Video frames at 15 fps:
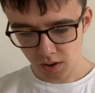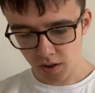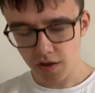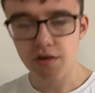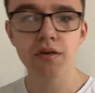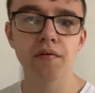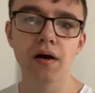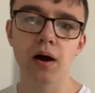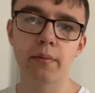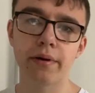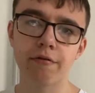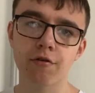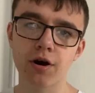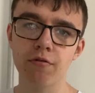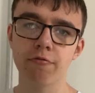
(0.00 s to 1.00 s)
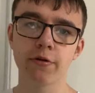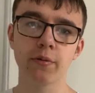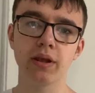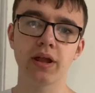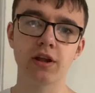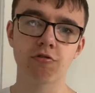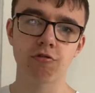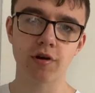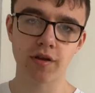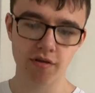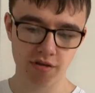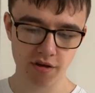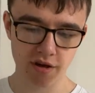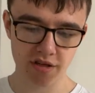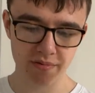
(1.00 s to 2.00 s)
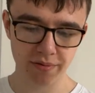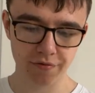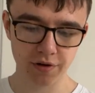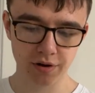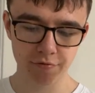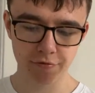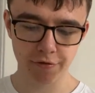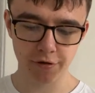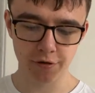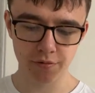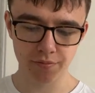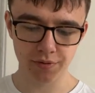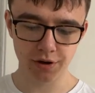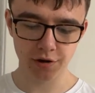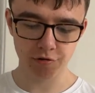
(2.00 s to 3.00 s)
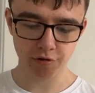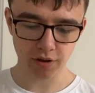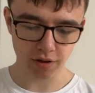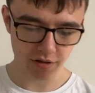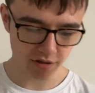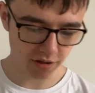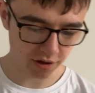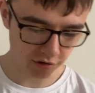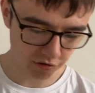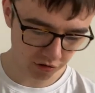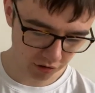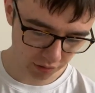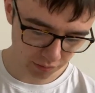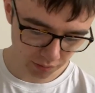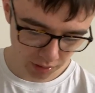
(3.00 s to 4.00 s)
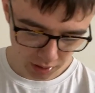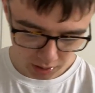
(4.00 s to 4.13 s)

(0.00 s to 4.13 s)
So there, we've gone through electrolysis, we've gone through neutralization,